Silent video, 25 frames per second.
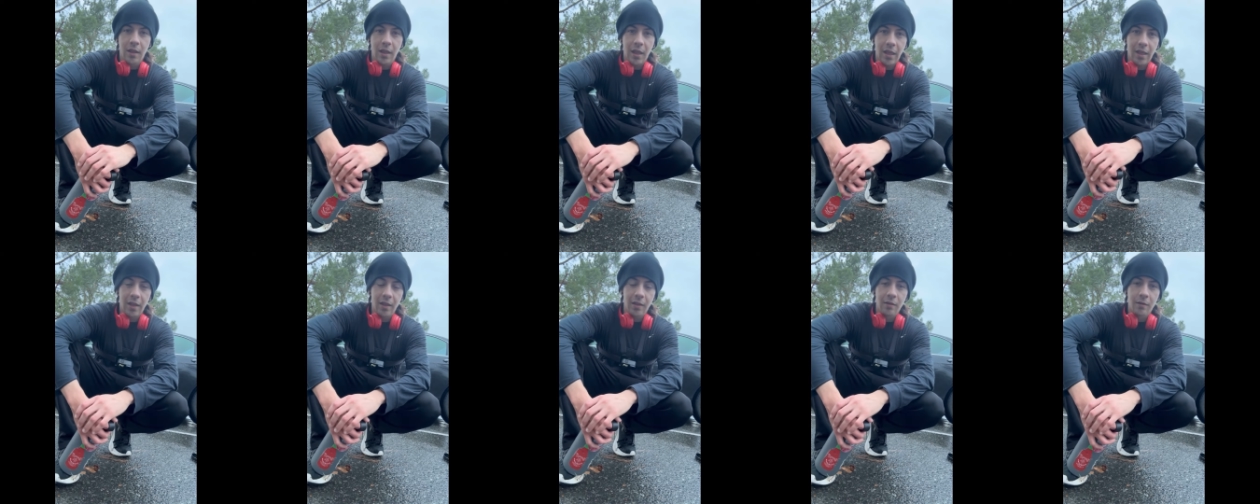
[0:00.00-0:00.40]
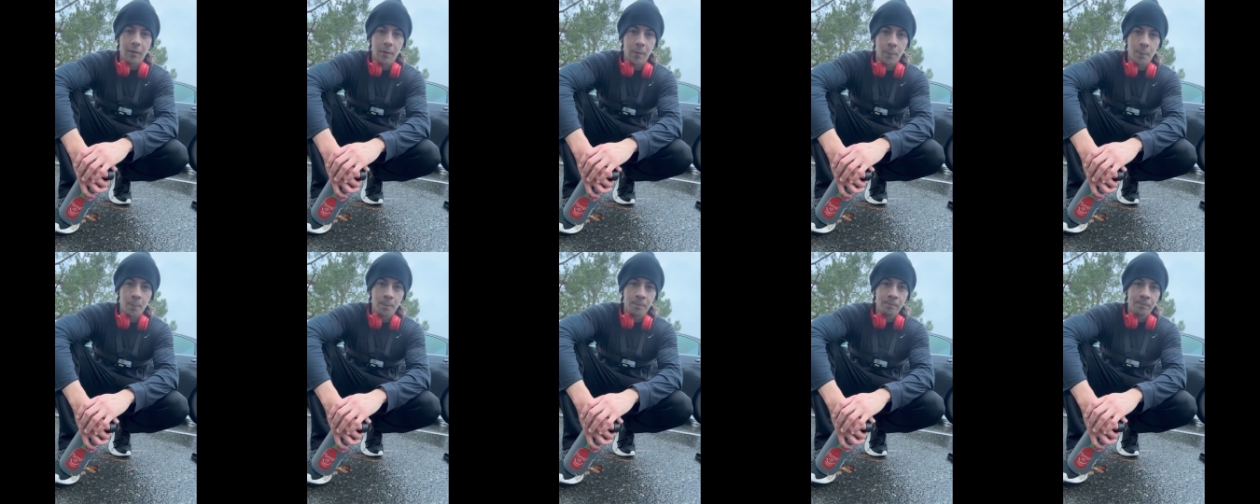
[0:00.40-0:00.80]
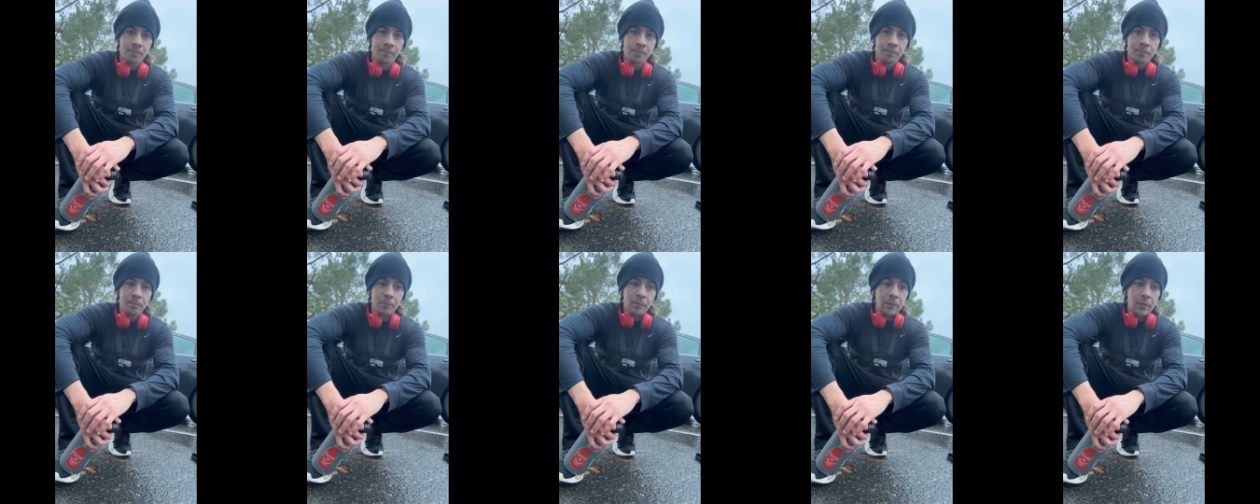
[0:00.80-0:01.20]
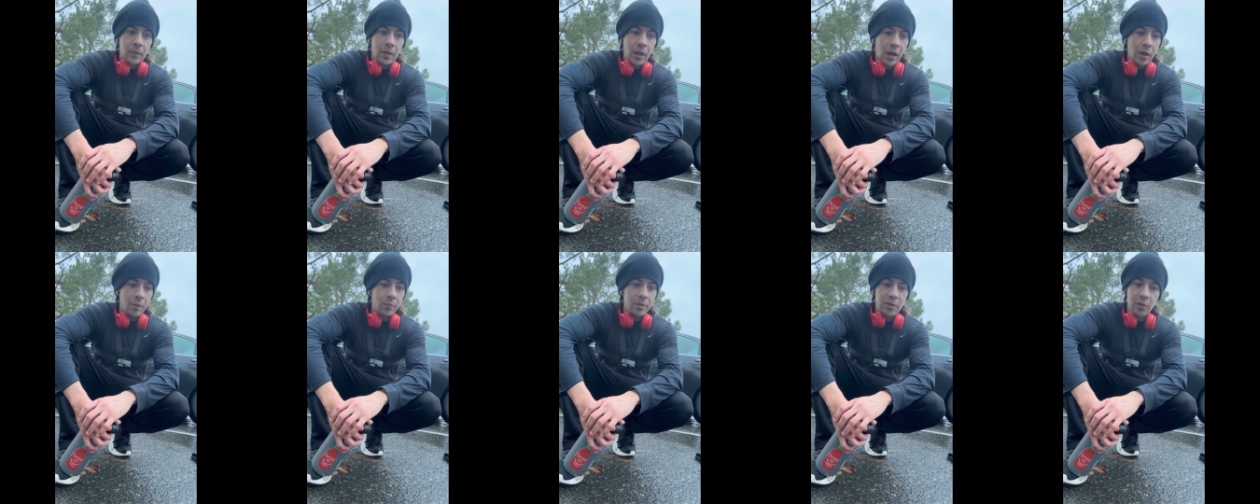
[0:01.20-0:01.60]
And
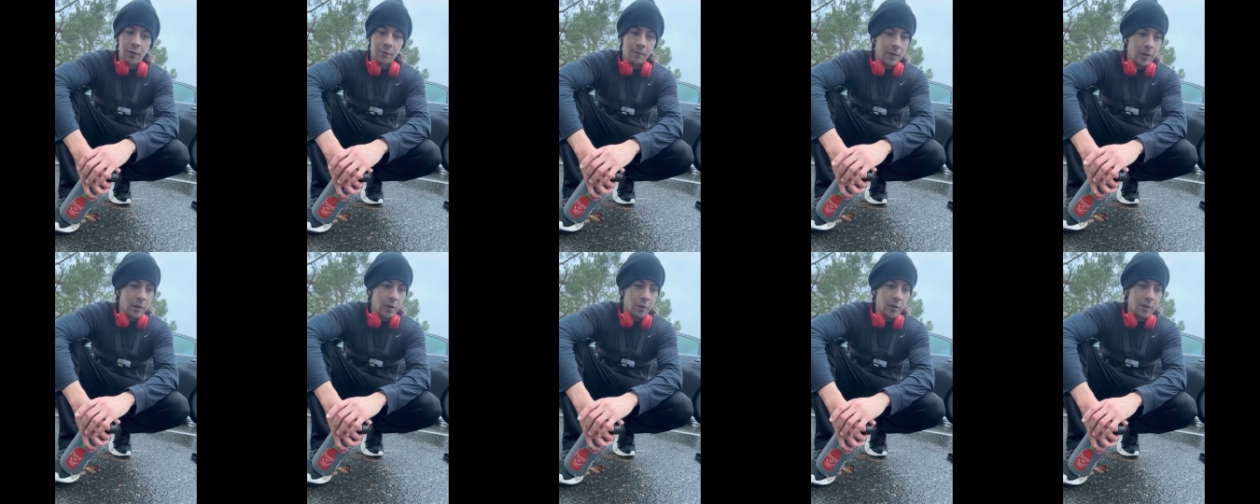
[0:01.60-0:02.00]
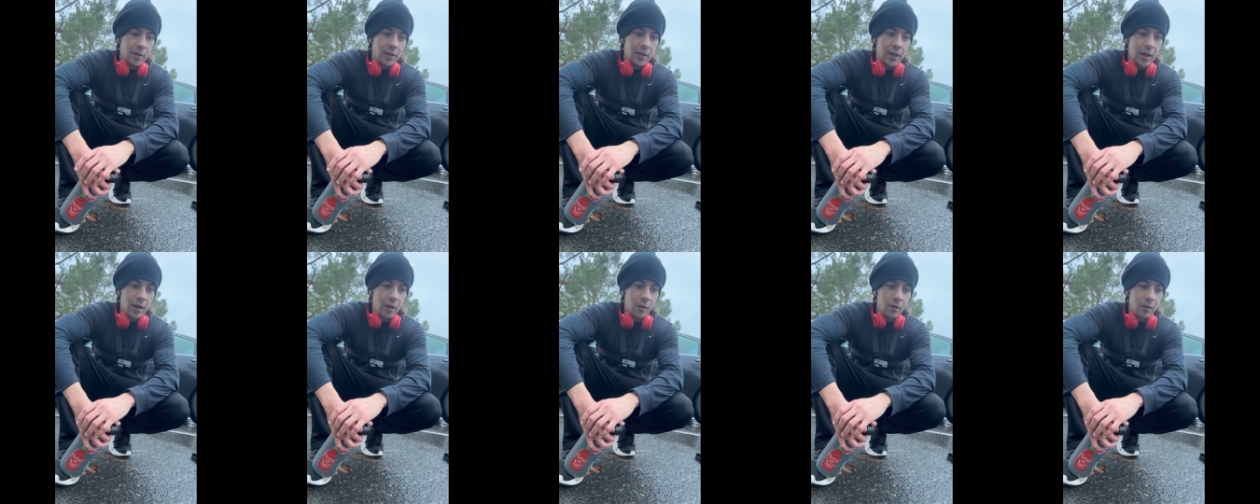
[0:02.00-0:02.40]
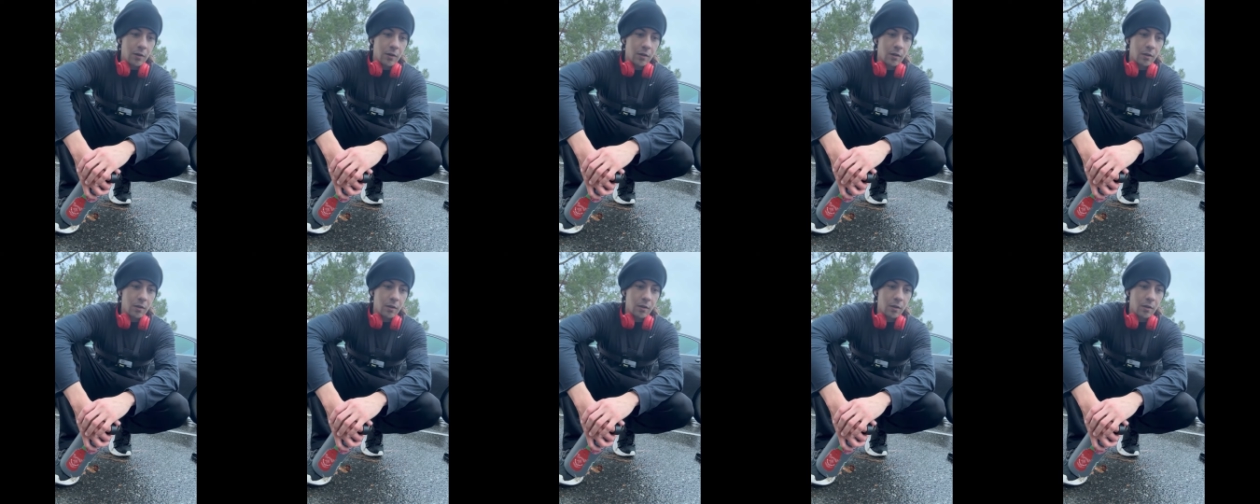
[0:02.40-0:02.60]
I'm still figuring it out